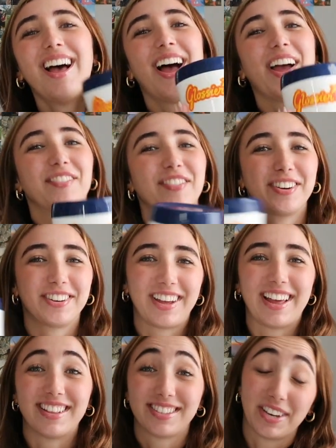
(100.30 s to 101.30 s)
I've literally
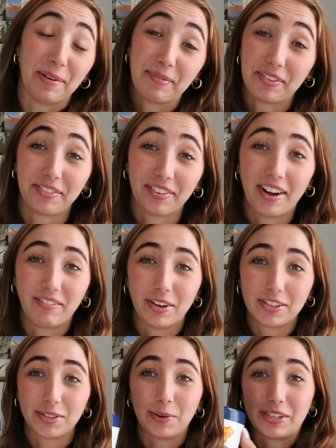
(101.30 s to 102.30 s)
had this tub for
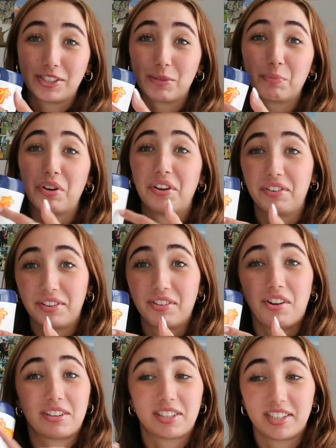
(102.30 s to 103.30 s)
forever, so I just put
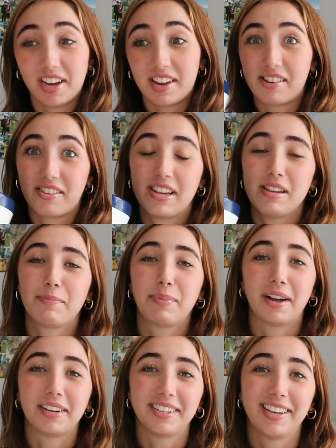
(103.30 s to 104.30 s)
Glossier on it.
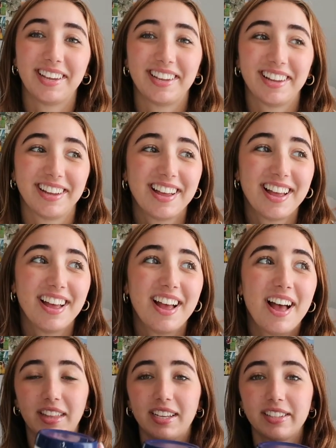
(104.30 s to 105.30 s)
But
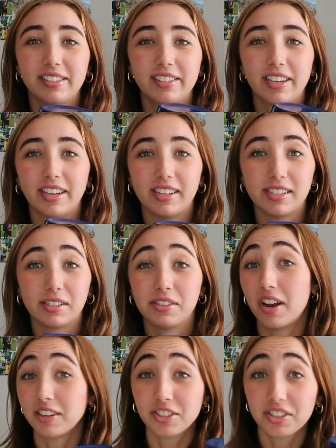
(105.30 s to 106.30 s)
this is
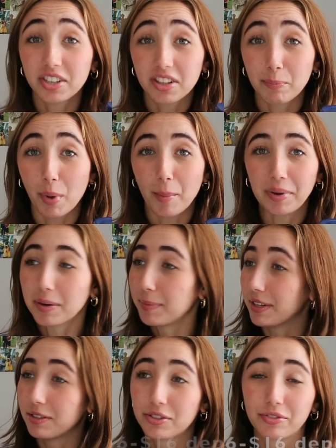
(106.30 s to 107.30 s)
not just a lip balm. It could
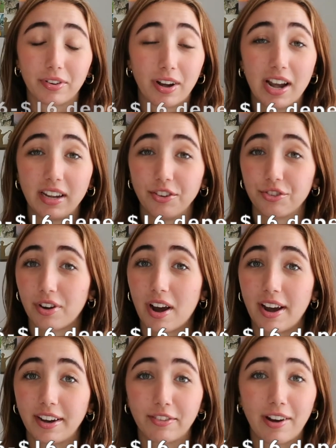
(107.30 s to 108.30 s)
be used for any
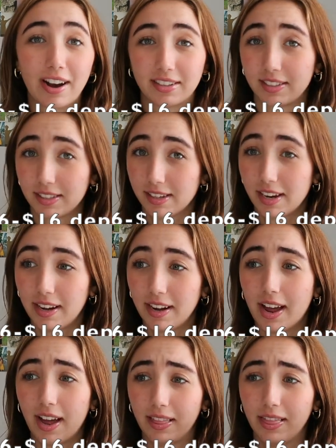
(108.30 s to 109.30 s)
dry, cracked skin.
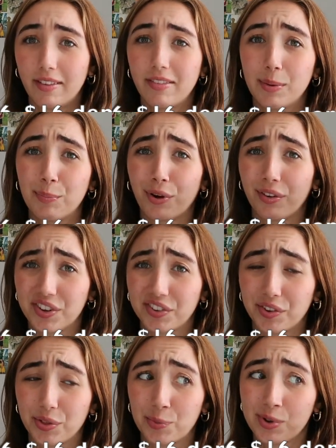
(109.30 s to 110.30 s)
I love it. Perfect
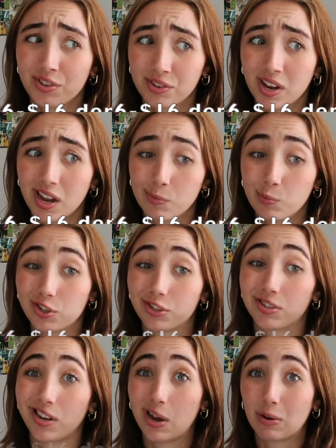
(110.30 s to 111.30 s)
for the winter time, which
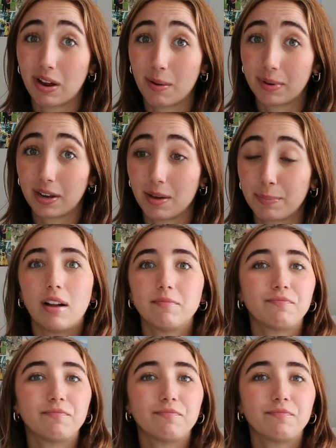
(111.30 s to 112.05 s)
is now coming up.